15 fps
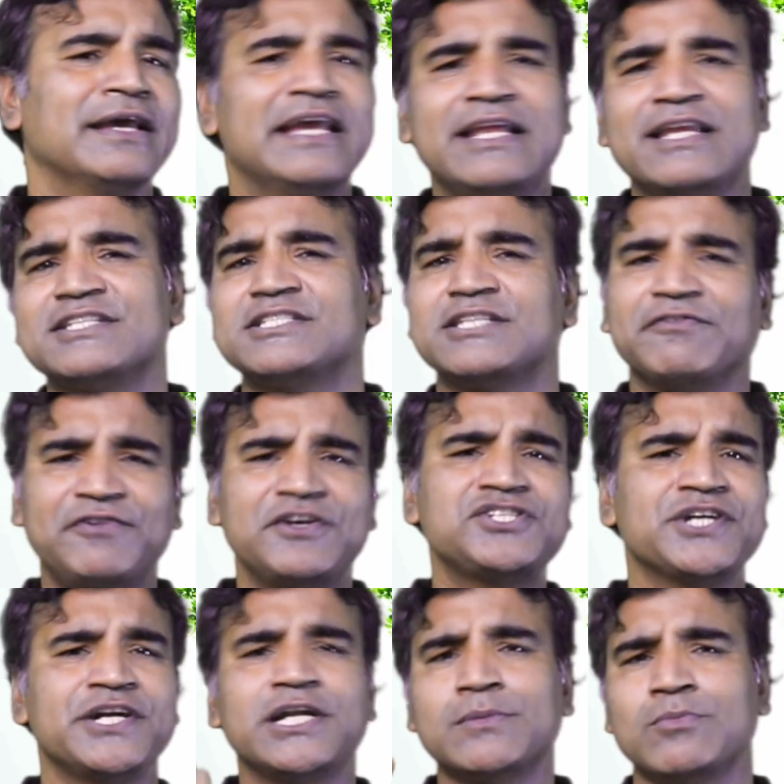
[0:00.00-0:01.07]
in a
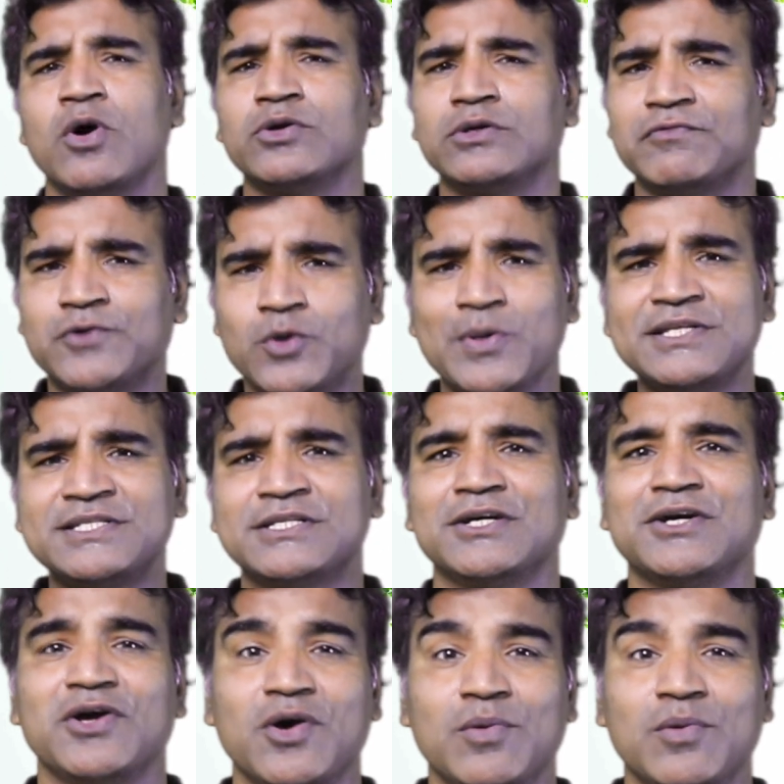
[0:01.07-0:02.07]
sufficient amount of twist,